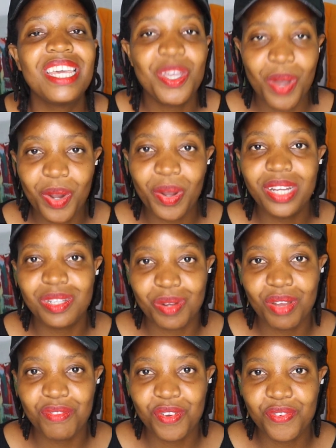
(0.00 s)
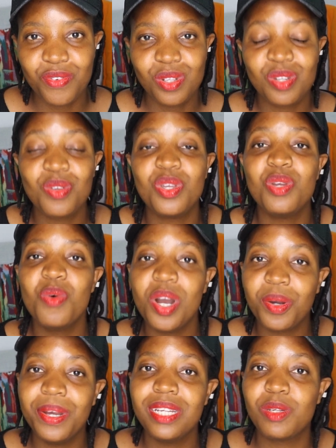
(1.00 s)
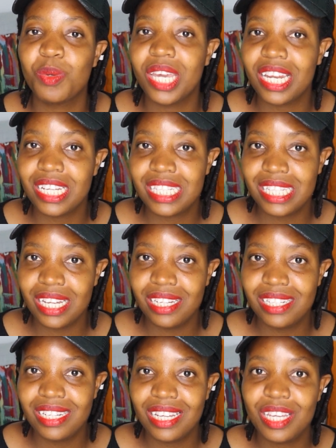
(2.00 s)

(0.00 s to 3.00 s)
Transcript: You are going to have your food. You are going to get a seat.